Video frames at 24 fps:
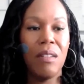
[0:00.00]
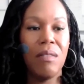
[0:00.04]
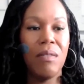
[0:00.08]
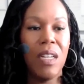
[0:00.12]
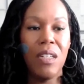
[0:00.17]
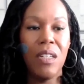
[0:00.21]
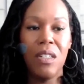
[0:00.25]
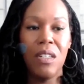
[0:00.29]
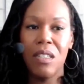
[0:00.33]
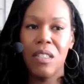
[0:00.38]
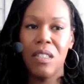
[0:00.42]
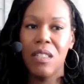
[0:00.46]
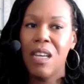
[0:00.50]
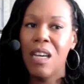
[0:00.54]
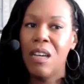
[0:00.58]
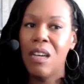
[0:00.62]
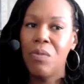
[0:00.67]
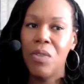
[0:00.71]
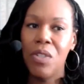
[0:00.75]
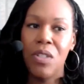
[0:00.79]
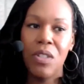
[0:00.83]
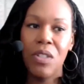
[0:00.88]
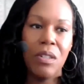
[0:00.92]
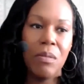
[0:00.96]
And judges hate when
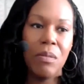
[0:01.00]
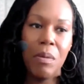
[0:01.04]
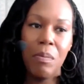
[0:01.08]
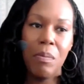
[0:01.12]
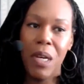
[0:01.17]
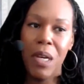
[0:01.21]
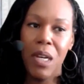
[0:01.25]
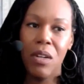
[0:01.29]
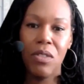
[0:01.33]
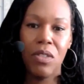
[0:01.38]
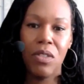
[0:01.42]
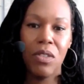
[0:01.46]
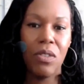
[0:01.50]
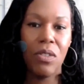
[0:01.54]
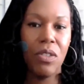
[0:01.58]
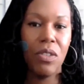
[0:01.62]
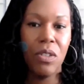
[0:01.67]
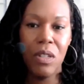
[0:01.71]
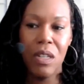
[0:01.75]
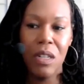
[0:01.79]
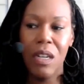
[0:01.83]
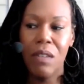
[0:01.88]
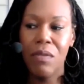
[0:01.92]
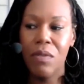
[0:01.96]
you're unprepared. So your
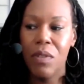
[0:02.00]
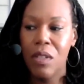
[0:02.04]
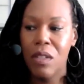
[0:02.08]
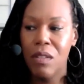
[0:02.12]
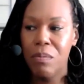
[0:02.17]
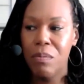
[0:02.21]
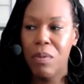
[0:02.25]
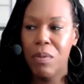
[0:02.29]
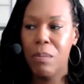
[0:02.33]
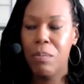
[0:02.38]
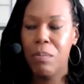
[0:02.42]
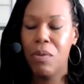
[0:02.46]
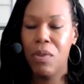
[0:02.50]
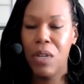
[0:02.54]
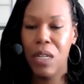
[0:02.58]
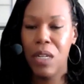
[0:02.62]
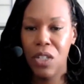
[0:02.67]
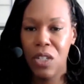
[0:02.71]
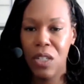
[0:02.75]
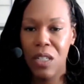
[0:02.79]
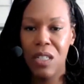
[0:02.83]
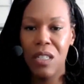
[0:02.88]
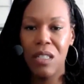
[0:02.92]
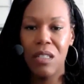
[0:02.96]
level of
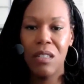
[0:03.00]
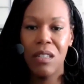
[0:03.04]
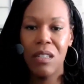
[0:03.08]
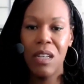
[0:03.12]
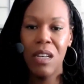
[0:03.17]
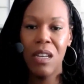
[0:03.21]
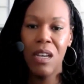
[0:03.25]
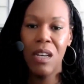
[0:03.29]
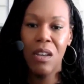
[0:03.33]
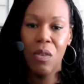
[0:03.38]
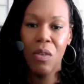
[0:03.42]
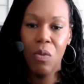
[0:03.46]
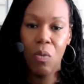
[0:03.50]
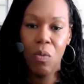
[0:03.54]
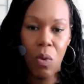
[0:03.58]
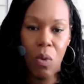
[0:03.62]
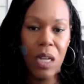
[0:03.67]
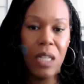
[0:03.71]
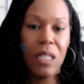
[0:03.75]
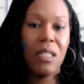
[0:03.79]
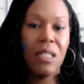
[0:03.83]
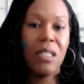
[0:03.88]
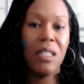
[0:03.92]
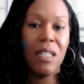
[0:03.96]
preparation is
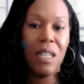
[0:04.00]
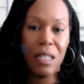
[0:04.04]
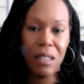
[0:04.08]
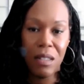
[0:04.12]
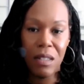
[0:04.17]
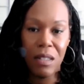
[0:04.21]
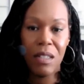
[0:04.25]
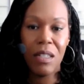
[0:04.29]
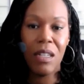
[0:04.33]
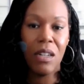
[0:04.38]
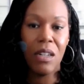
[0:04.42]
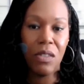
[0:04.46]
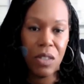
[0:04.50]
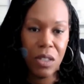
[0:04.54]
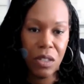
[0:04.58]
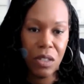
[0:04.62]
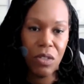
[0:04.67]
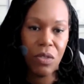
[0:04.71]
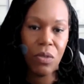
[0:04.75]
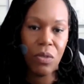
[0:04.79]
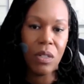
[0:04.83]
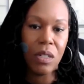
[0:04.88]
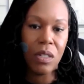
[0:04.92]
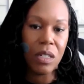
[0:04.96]
what's necessary to
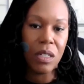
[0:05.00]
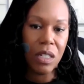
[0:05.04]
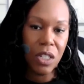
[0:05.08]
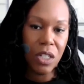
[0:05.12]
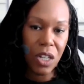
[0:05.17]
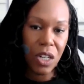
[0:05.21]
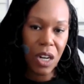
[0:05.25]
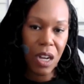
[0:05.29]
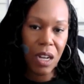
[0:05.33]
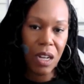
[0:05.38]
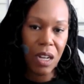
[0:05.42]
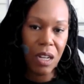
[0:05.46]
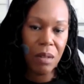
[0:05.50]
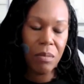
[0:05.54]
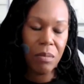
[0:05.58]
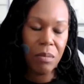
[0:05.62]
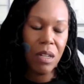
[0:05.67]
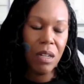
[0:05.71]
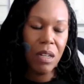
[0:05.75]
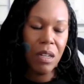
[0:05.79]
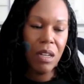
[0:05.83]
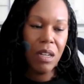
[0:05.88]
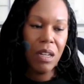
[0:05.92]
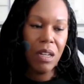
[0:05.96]
do a good job.
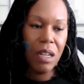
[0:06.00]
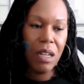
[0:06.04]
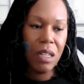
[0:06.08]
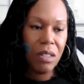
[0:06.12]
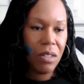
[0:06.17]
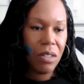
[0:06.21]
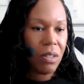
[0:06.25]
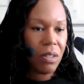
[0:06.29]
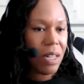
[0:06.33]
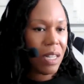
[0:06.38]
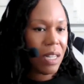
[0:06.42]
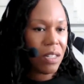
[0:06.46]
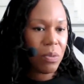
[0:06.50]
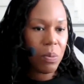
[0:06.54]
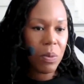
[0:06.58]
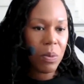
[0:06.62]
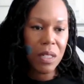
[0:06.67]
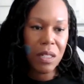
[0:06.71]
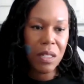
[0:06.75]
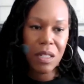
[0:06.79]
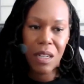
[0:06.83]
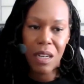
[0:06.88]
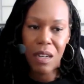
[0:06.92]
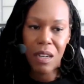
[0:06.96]
And so that's what's
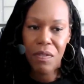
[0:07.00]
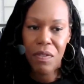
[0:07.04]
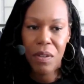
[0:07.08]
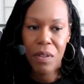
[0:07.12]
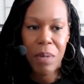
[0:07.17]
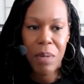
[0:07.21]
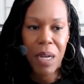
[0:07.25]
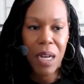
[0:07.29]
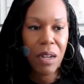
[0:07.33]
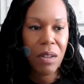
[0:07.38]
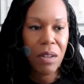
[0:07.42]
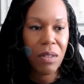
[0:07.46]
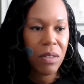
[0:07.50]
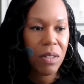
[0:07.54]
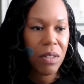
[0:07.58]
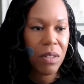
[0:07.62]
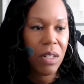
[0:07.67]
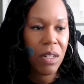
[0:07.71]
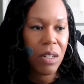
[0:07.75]
tough about,